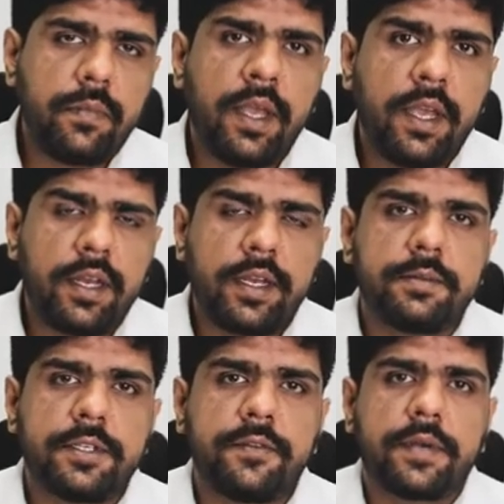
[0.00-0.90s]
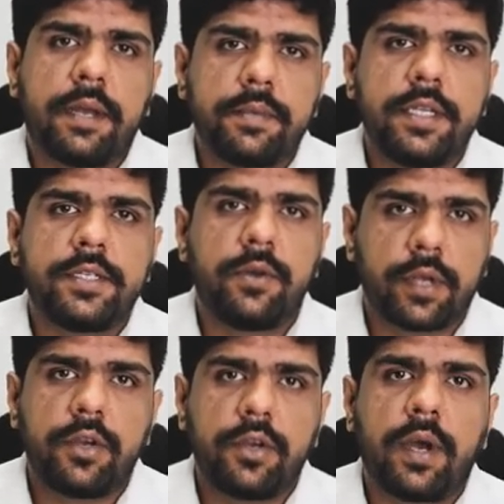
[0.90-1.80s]
in terms of companies
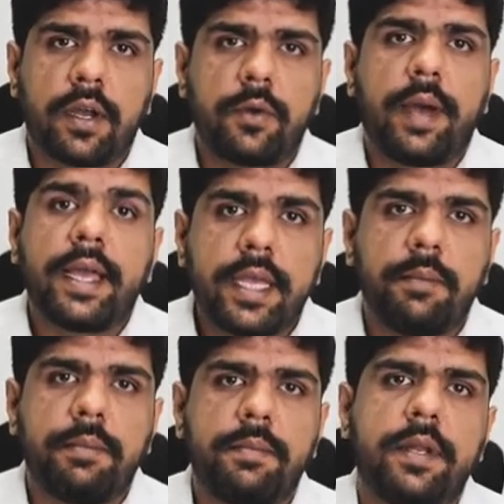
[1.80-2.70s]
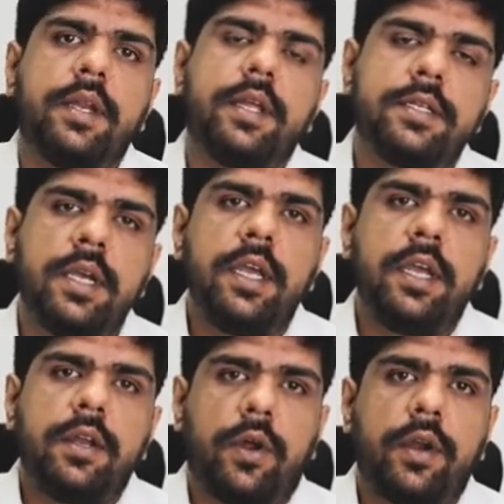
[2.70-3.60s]
looking to acquire capabilities,
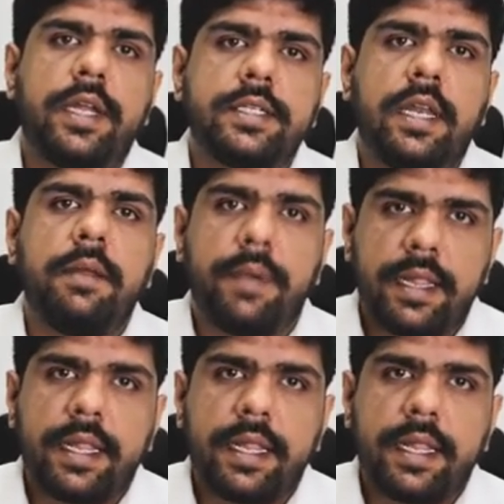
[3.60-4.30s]
not necessarily build